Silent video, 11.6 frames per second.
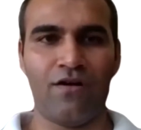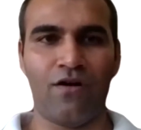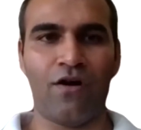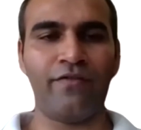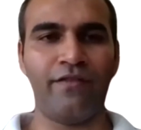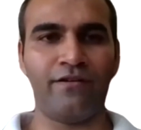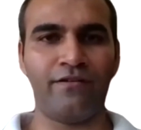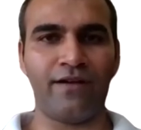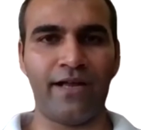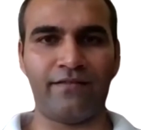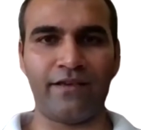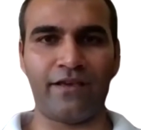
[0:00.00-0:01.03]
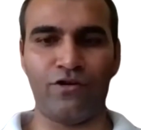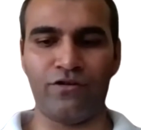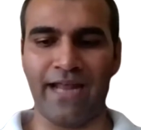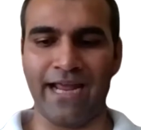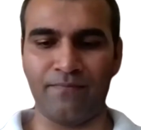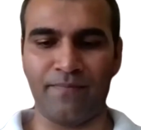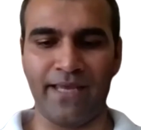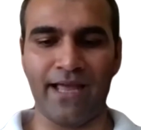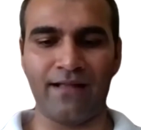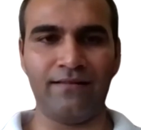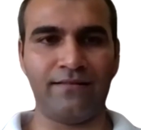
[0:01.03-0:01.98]
on their unsecured
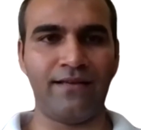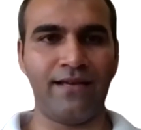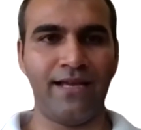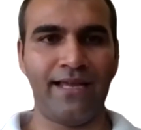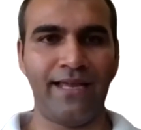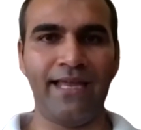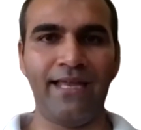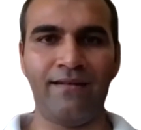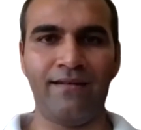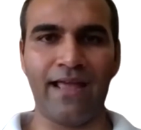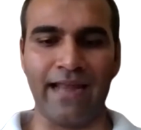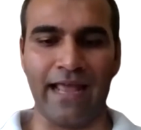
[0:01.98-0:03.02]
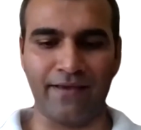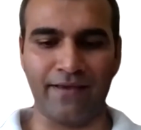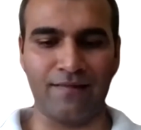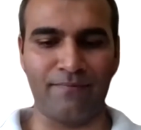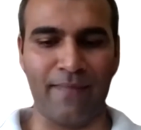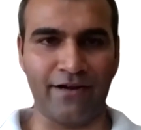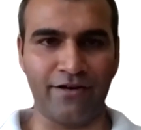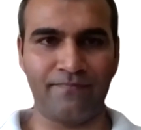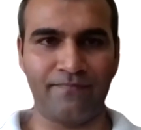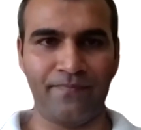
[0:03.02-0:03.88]
NPLs in an ethical manner.